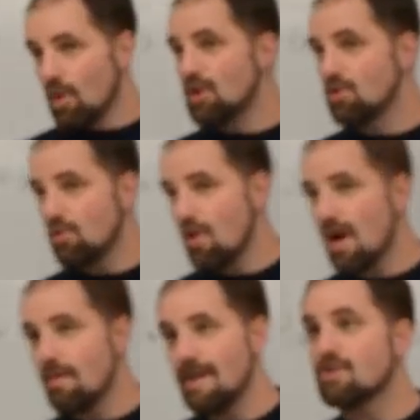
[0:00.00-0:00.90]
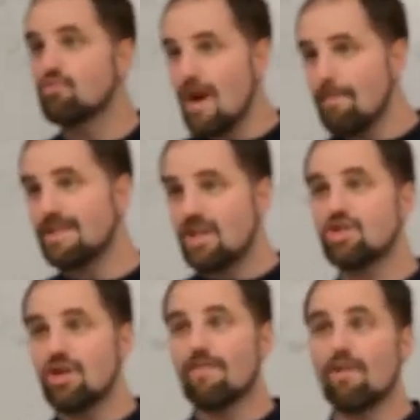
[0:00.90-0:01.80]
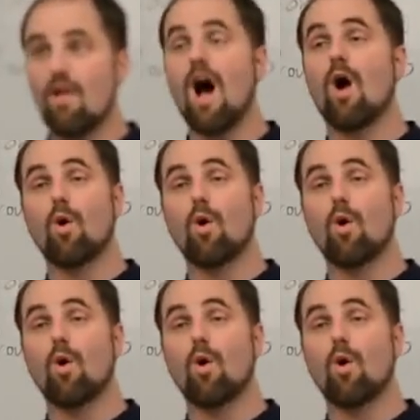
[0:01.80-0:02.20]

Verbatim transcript: word Deuteronomy means repetition of the law